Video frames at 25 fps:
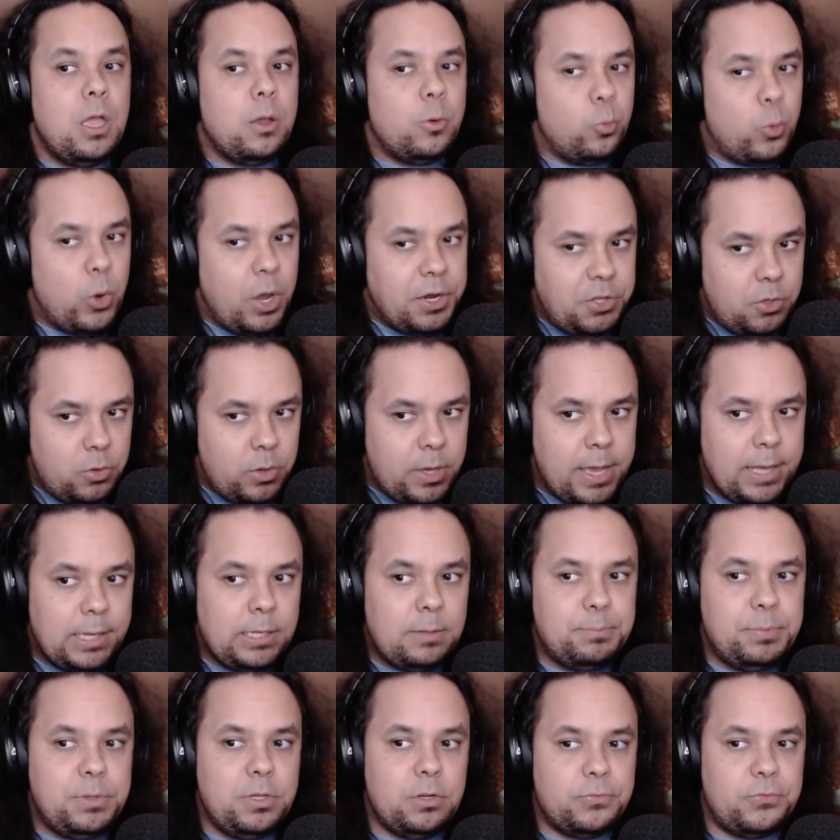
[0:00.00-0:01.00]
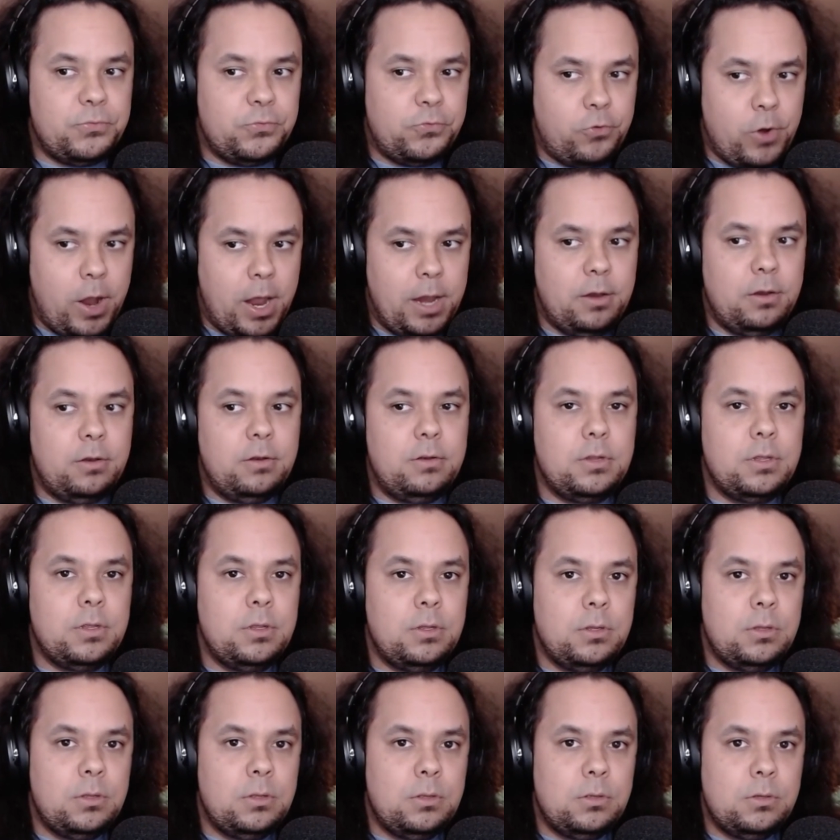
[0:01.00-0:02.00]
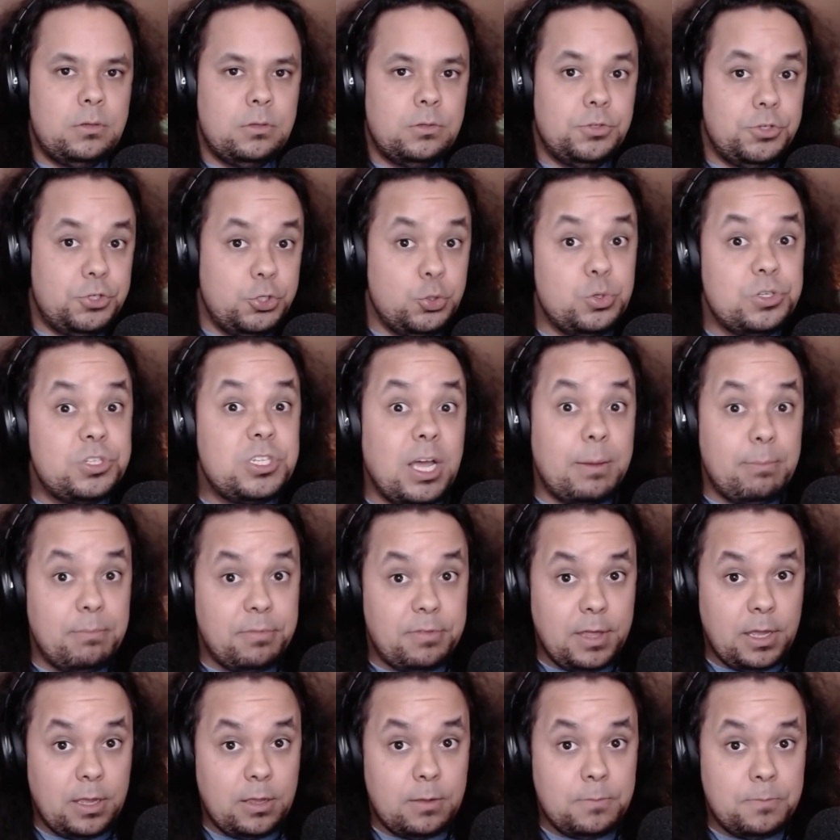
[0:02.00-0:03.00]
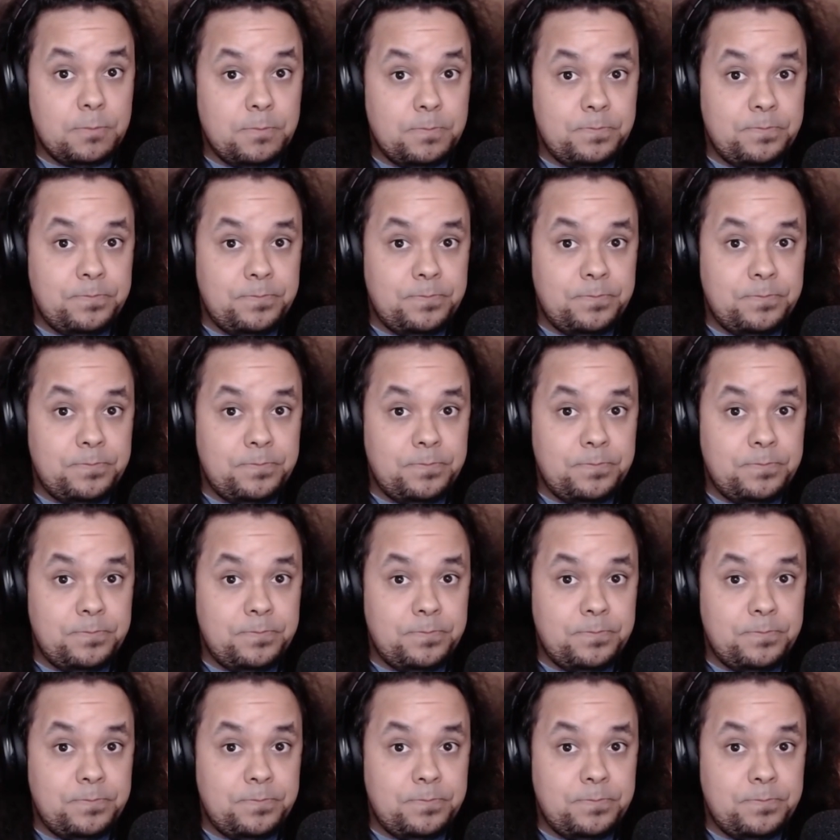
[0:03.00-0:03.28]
Why do you help your friend do something?